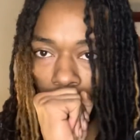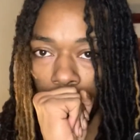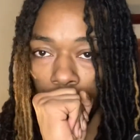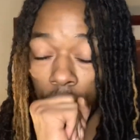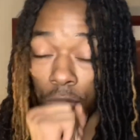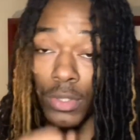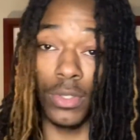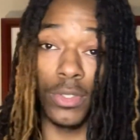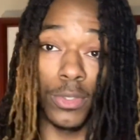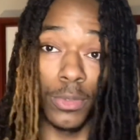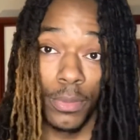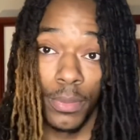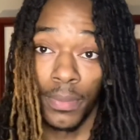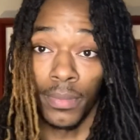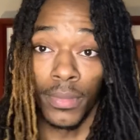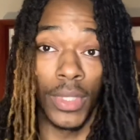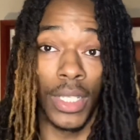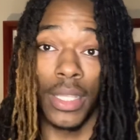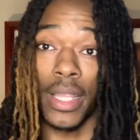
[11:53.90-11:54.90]
Excuse me.
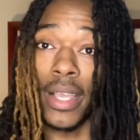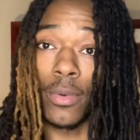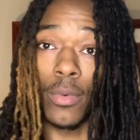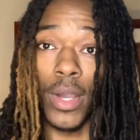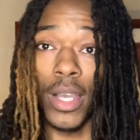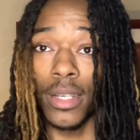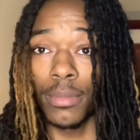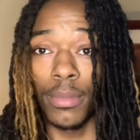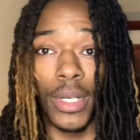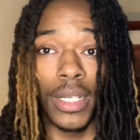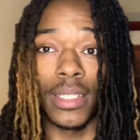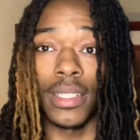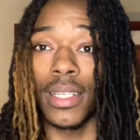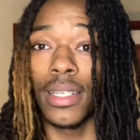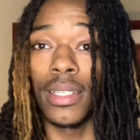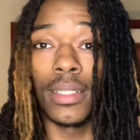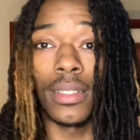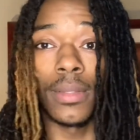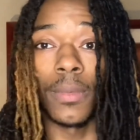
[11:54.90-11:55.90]
Like, why my
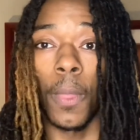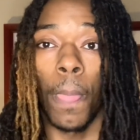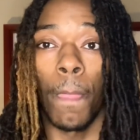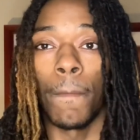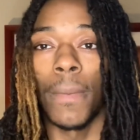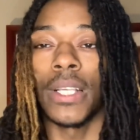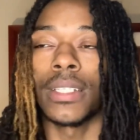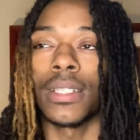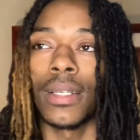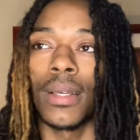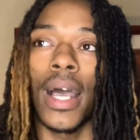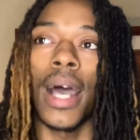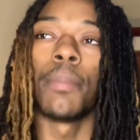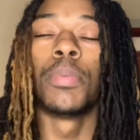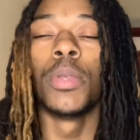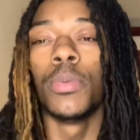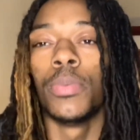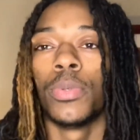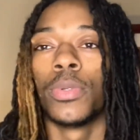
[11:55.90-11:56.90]
sight? That's how
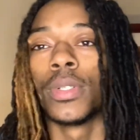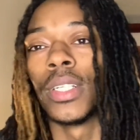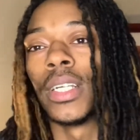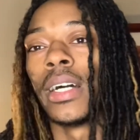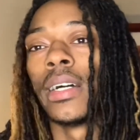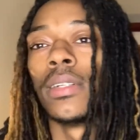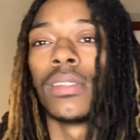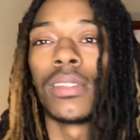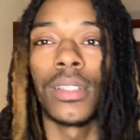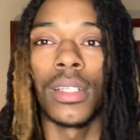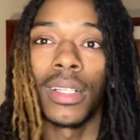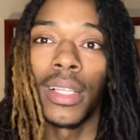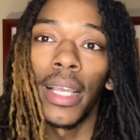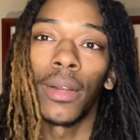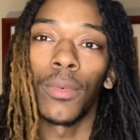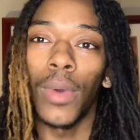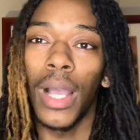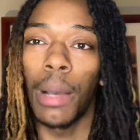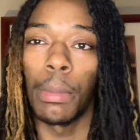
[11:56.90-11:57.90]
people can understand,
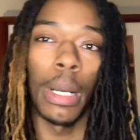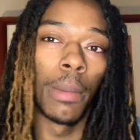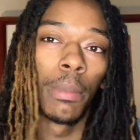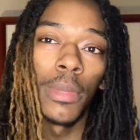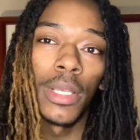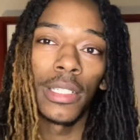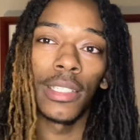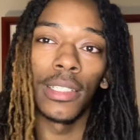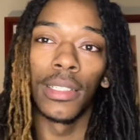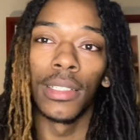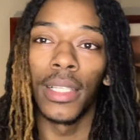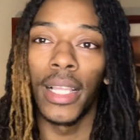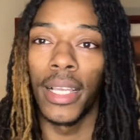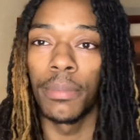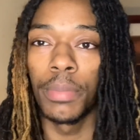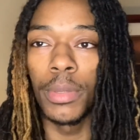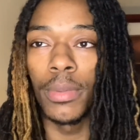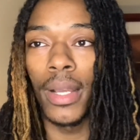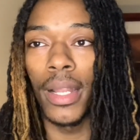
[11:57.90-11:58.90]
like, why am I missing? Like,
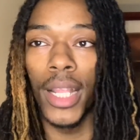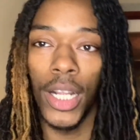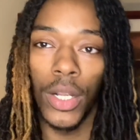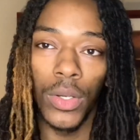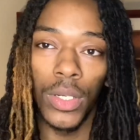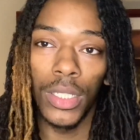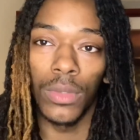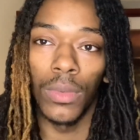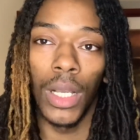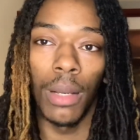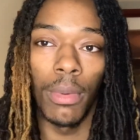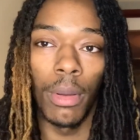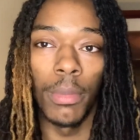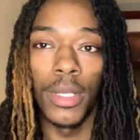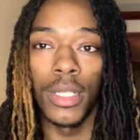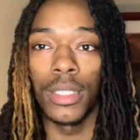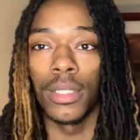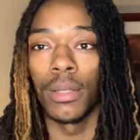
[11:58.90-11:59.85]
people have that question, why am I missing?